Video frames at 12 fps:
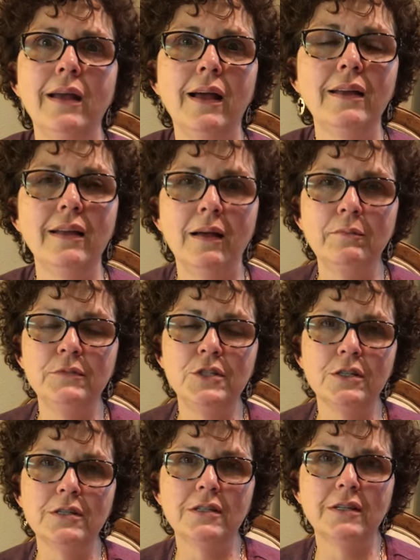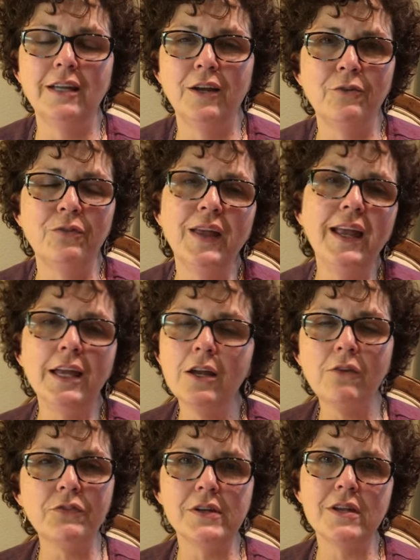I, I'm just, you know, thinking
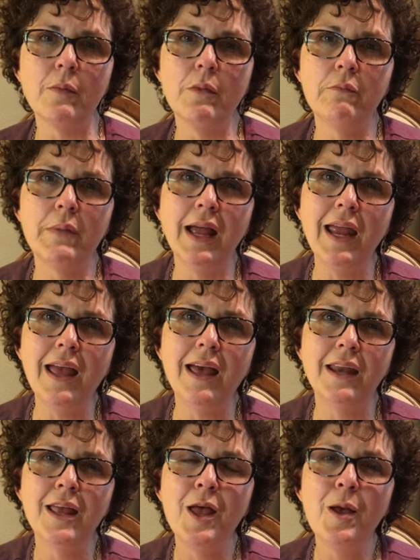off the top of my head.